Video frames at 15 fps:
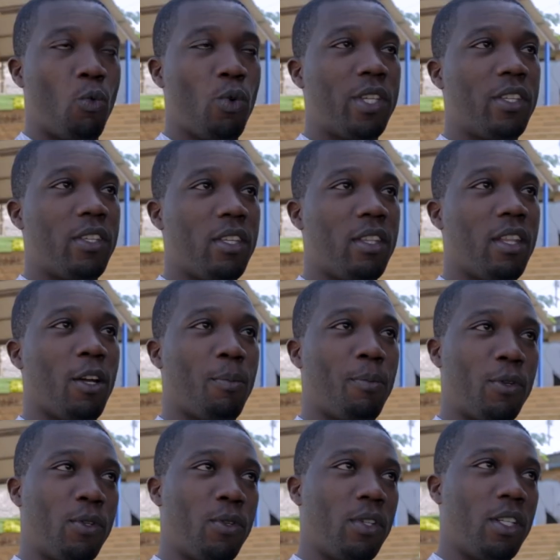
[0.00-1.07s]
we see that
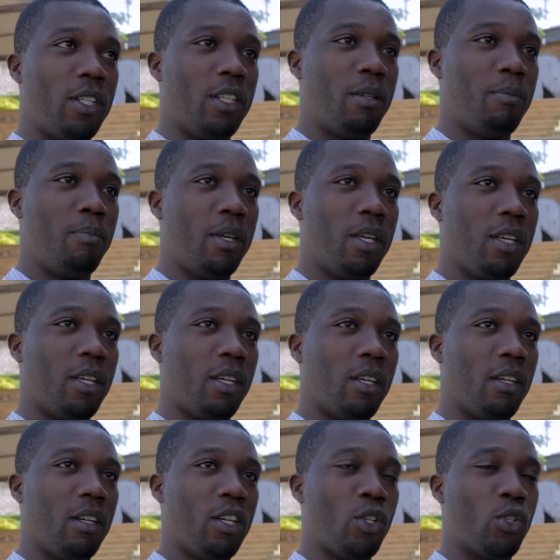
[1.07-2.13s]
opportunity being
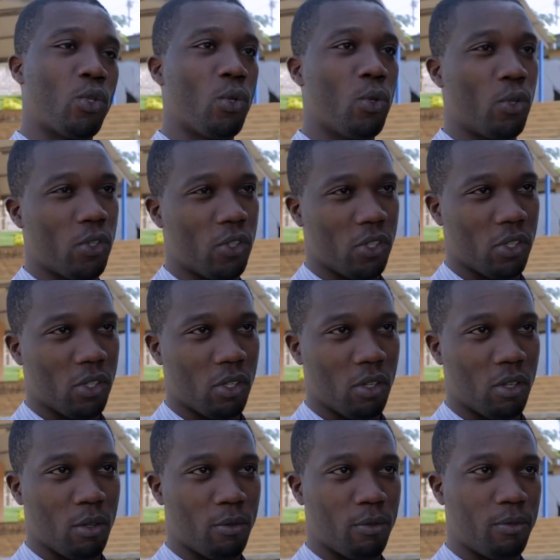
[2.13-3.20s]
a source
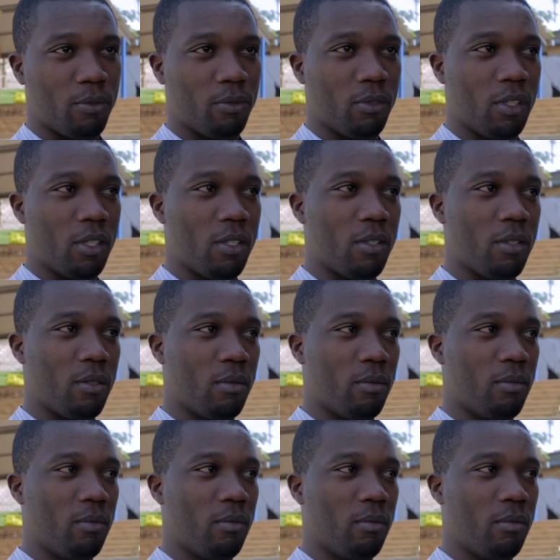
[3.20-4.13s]
of, uh,